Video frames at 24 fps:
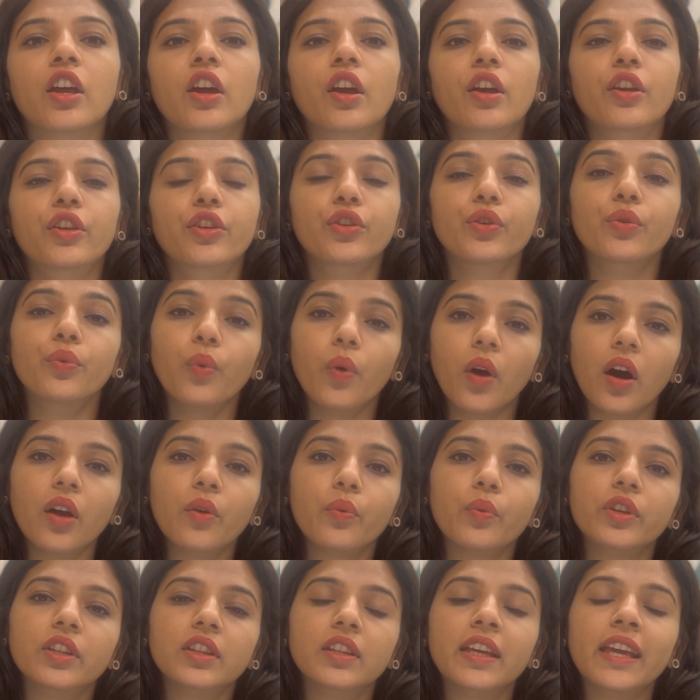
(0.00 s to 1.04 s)
You
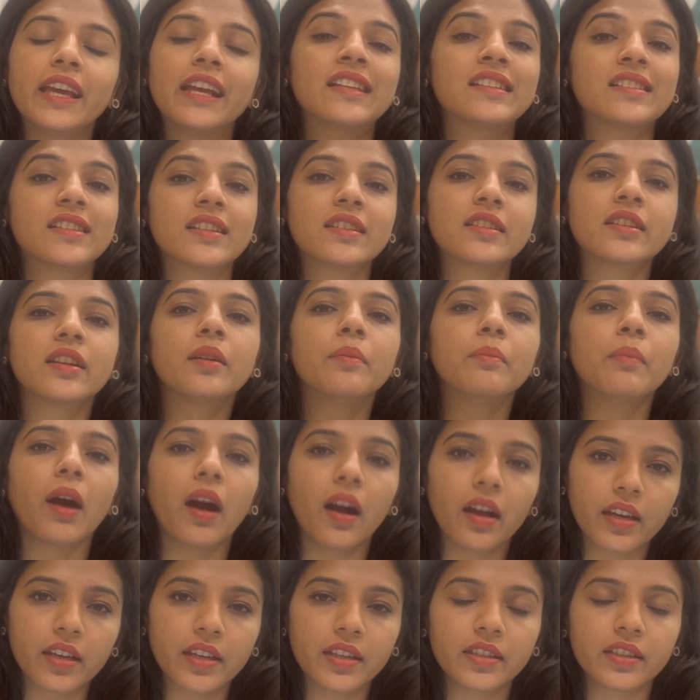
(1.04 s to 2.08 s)
work with the existing
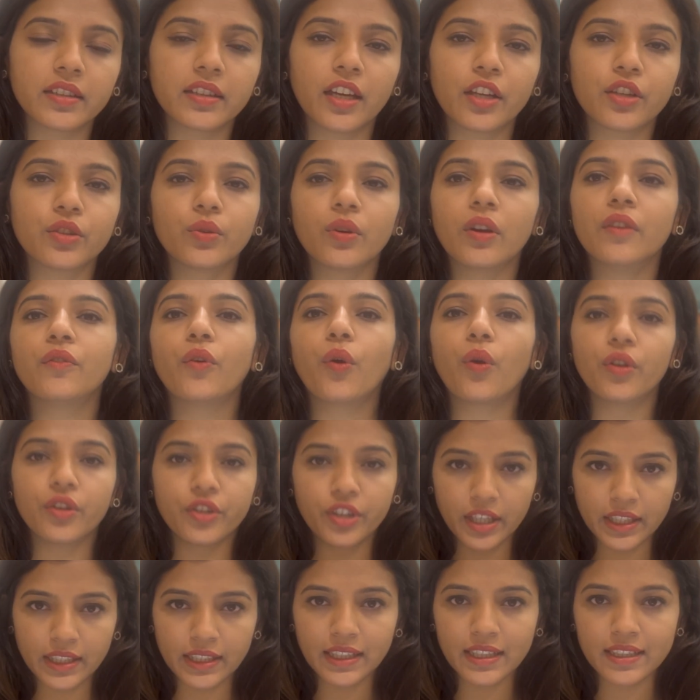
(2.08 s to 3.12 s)
market that you have
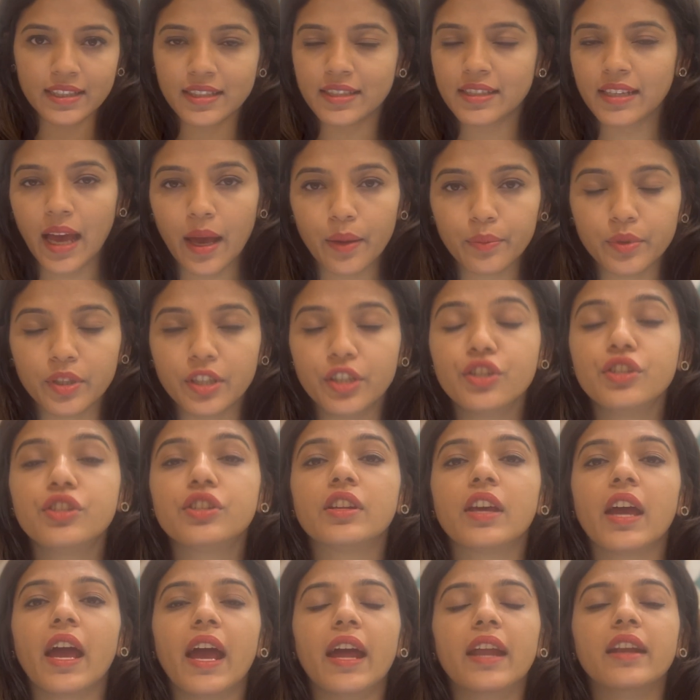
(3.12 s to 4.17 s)
already
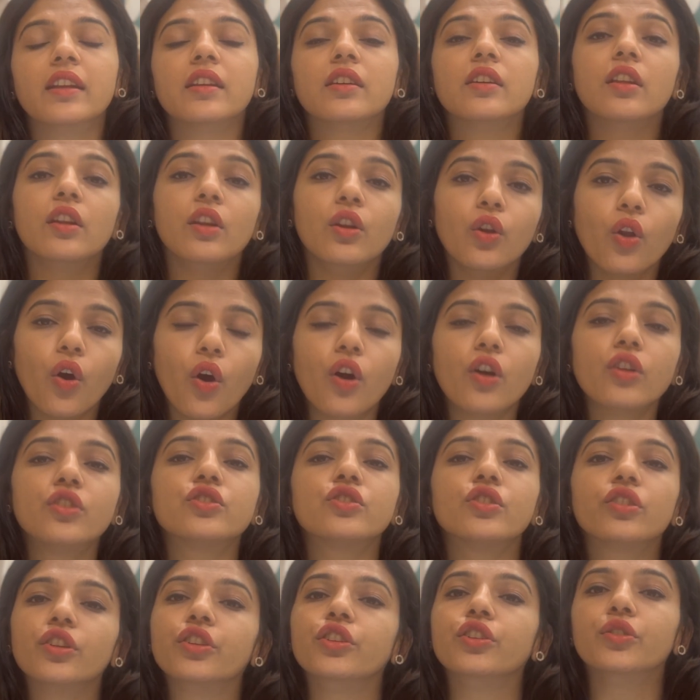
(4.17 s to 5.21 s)
established and launch
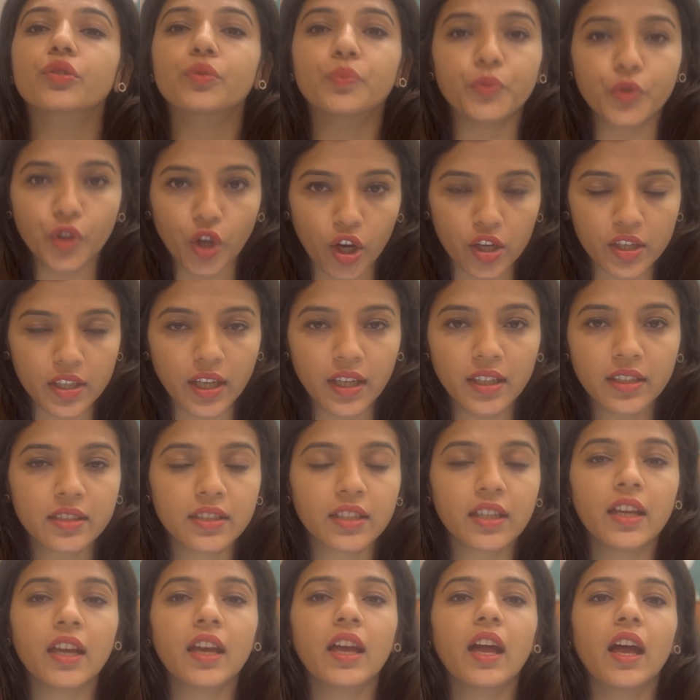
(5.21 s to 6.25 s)
a new product.
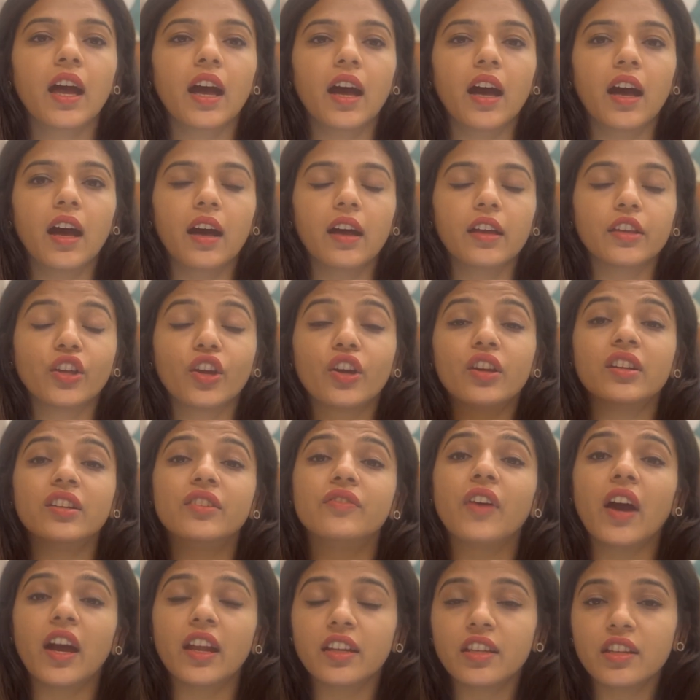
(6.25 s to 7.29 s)
Your
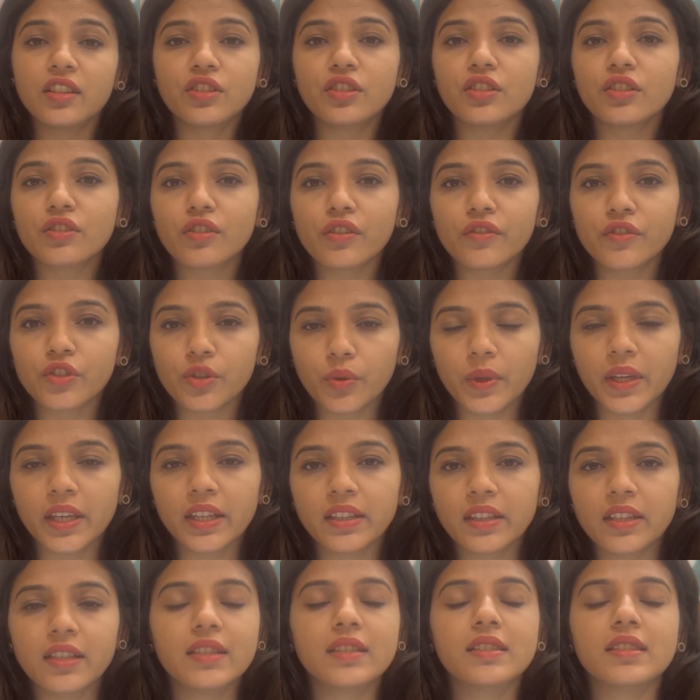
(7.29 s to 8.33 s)
advantages of
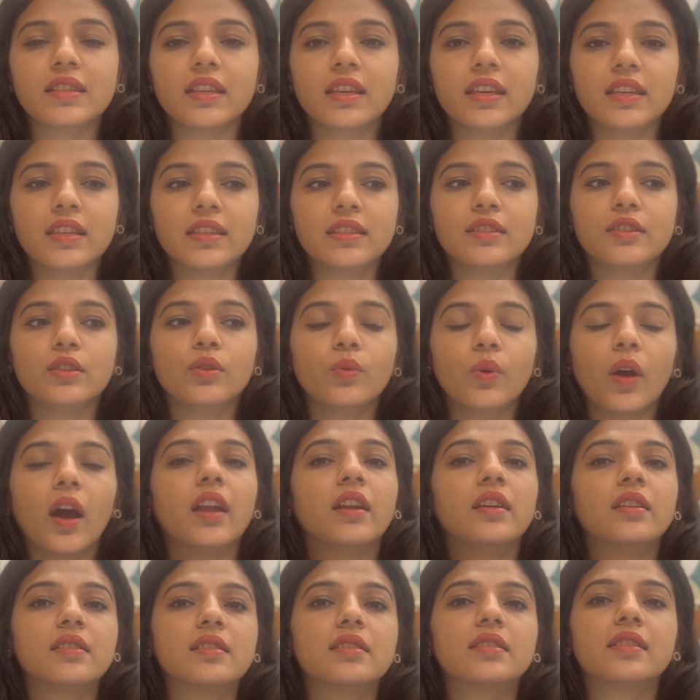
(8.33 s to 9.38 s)
doing this is you
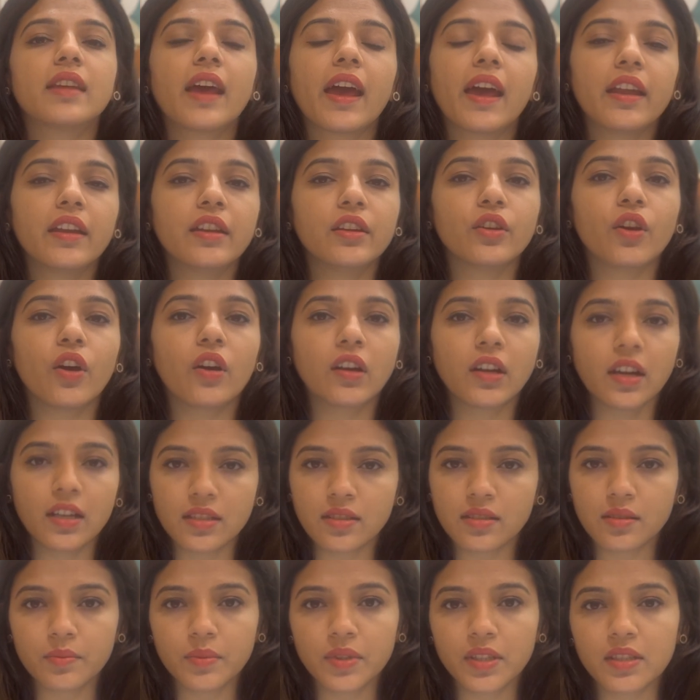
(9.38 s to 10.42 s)
understand your
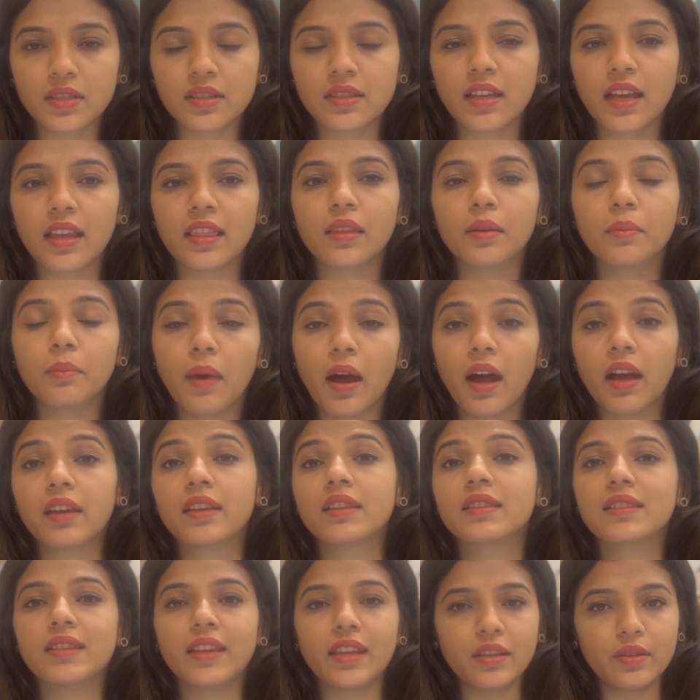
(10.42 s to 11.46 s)
customers and the
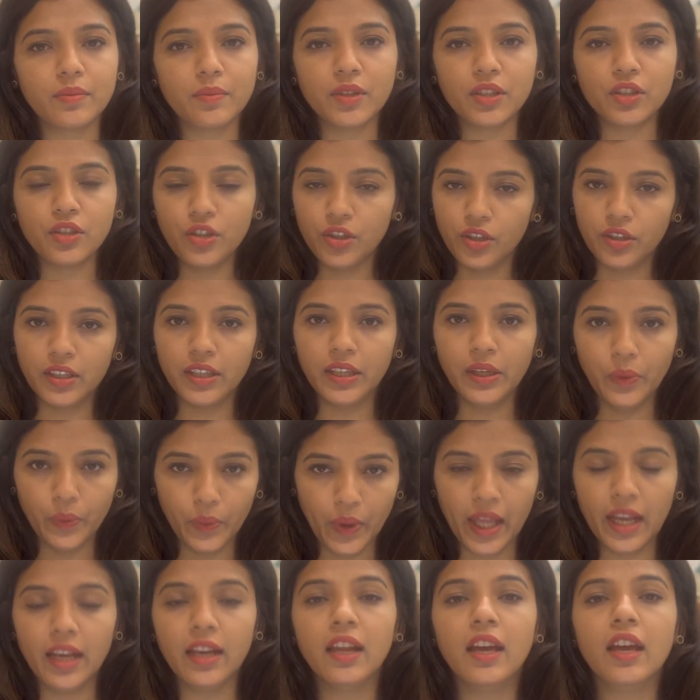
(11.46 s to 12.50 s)
market sentiment really
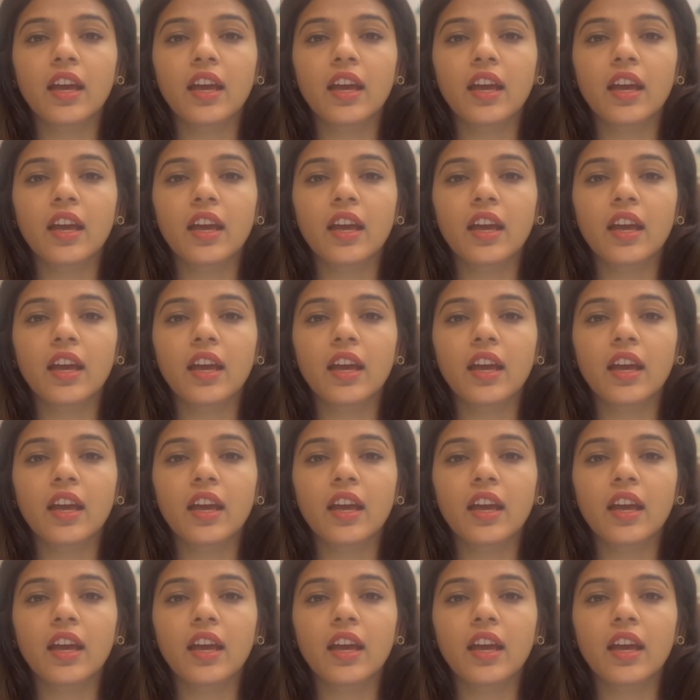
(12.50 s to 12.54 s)
well.